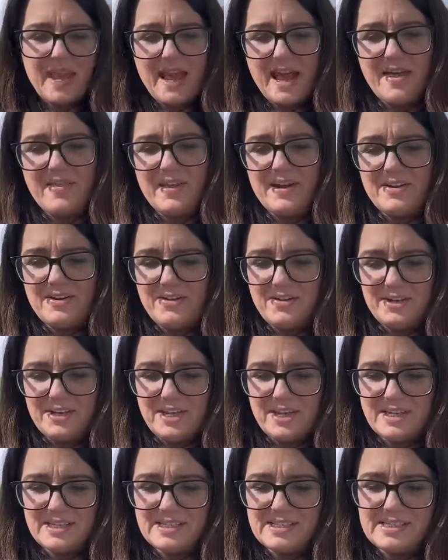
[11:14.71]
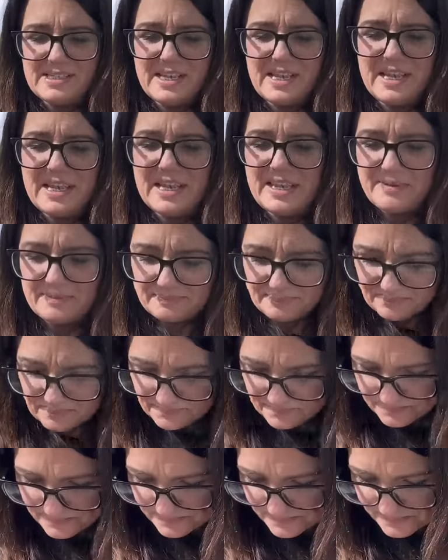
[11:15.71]
And then look, you can see
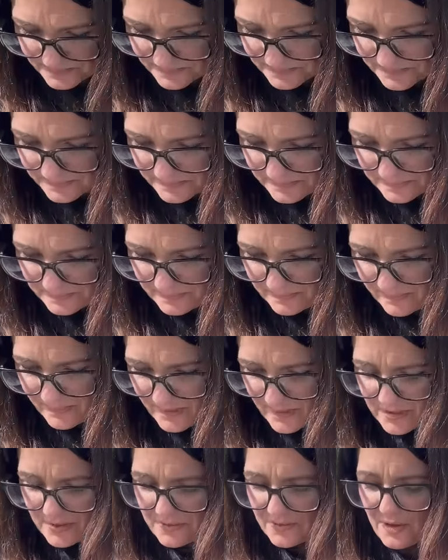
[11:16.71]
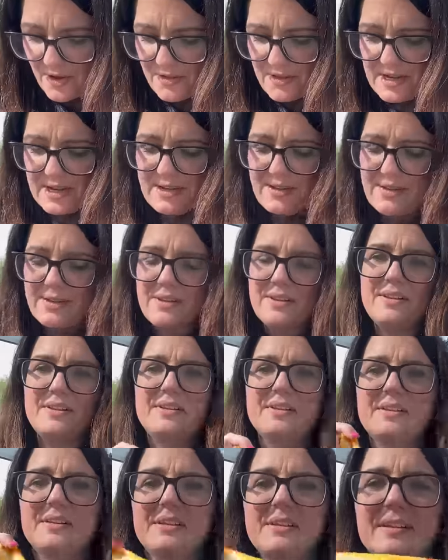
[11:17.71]
you've got the little,
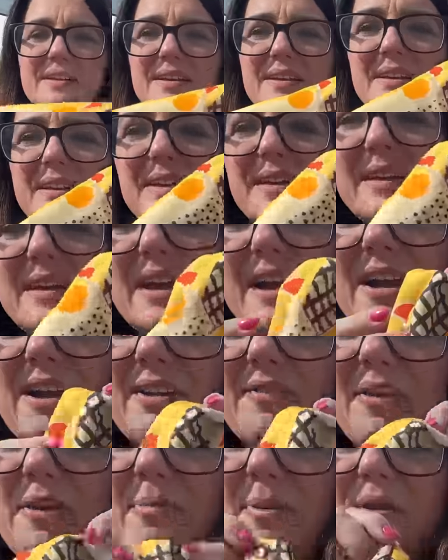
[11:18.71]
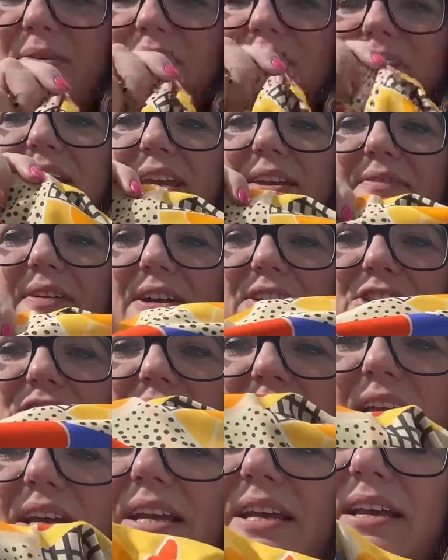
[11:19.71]
I love her motif
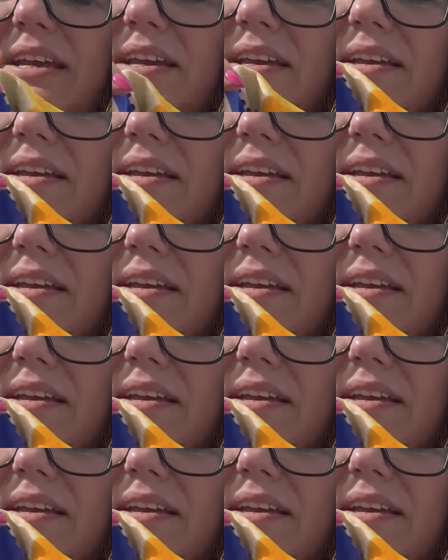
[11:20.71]
actually,